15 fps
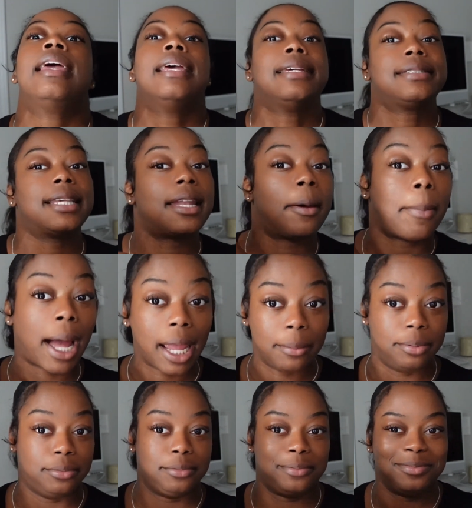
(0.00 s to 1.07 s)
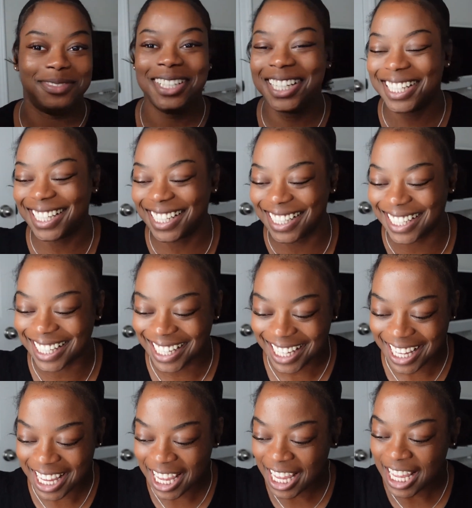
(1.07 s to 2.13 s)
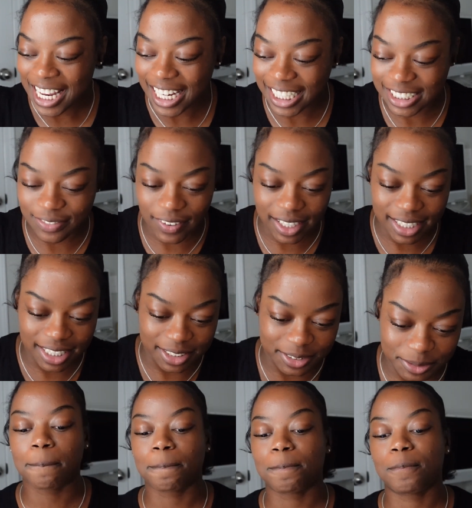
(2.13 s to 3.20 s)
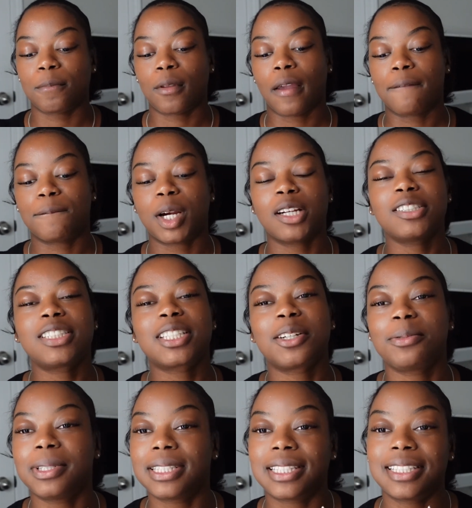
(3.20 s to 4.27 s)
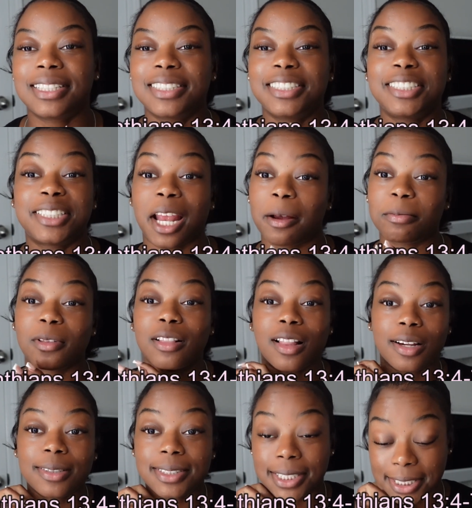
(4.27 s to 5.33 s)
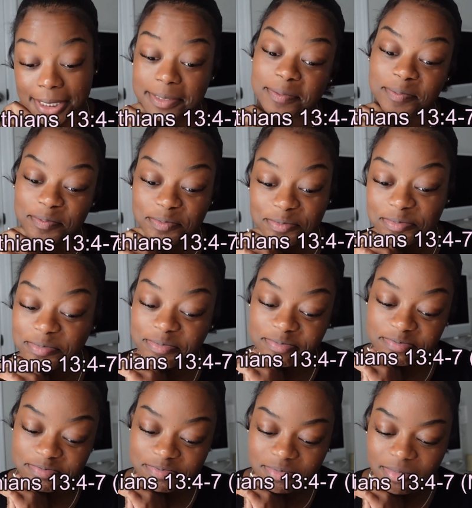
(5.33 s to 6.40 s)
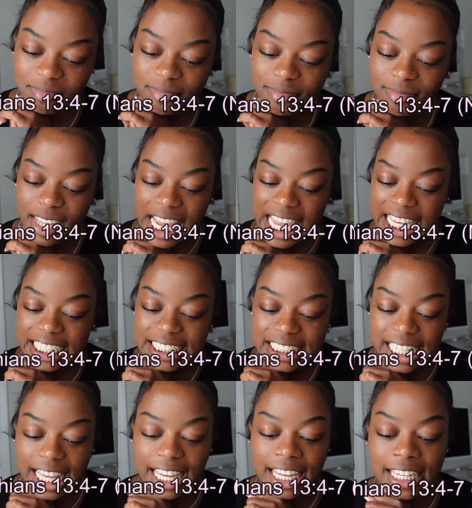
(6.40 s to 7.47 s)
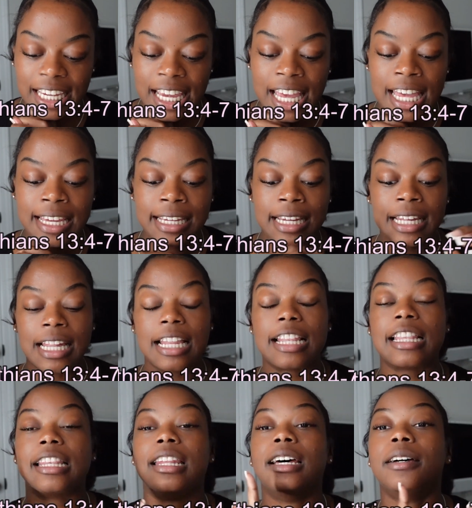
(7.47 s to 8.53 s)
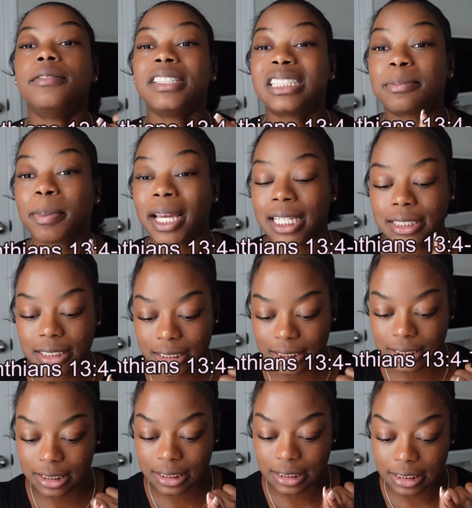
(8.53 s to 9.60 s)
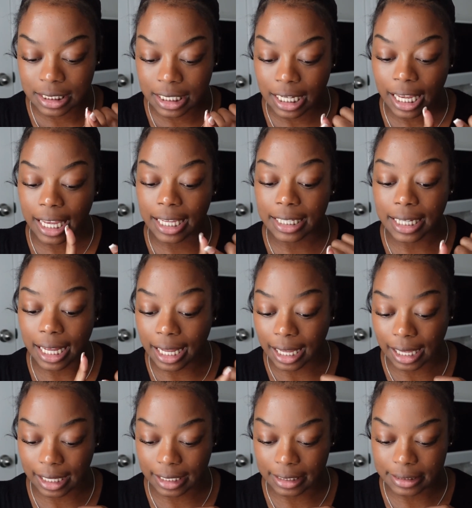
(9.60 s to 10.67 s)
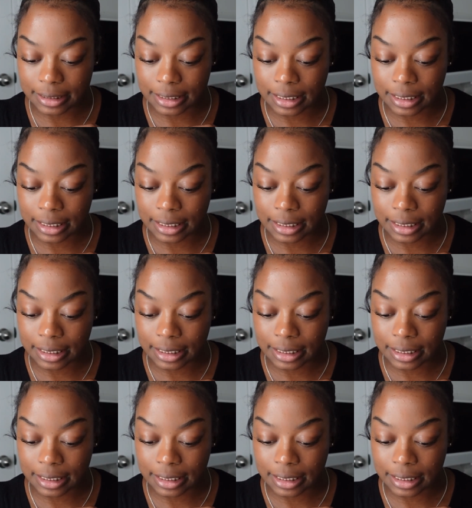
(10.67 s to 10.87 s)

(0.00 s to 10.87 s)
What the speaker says: It's in the Bible. Let's find out. 1 Corinthians chapter 13. It say, love is patient and kind.